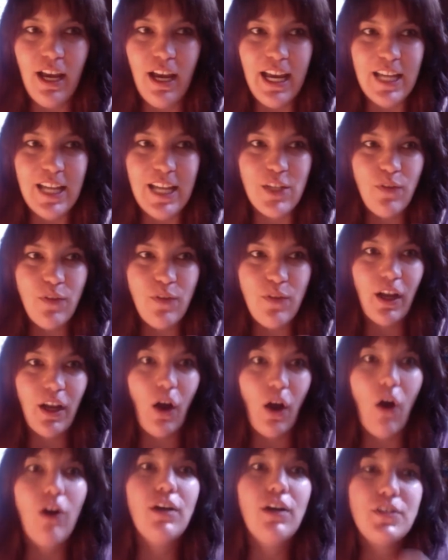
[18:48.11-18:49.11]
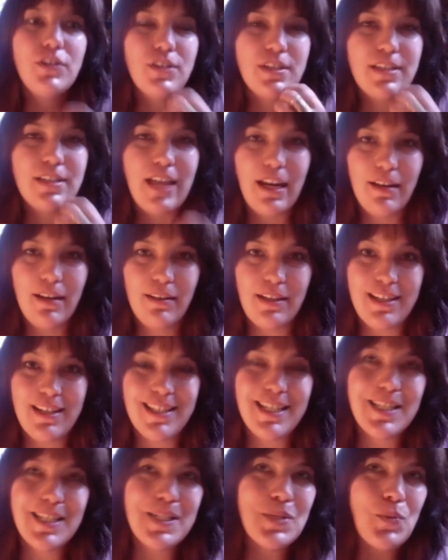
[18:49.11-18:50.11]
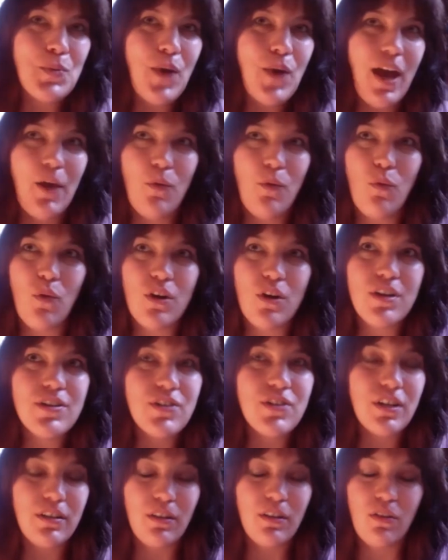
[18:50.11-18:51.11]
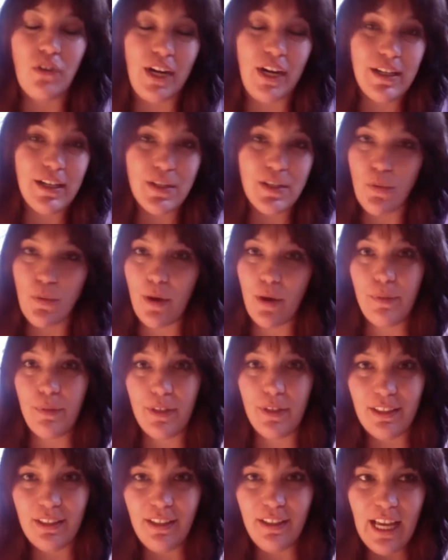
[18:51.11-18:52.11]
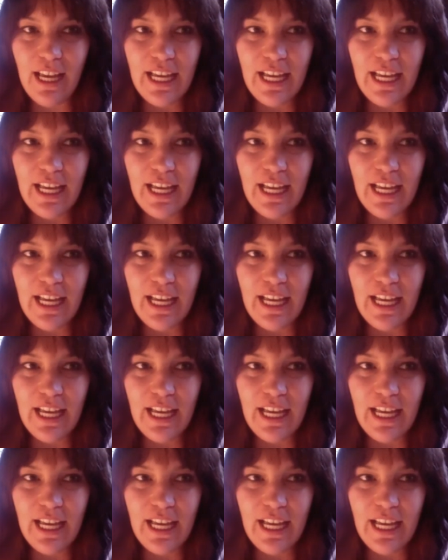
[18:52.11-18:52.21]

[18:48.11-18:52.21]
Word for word: it's very hard to say things this is why words are the greatest weapon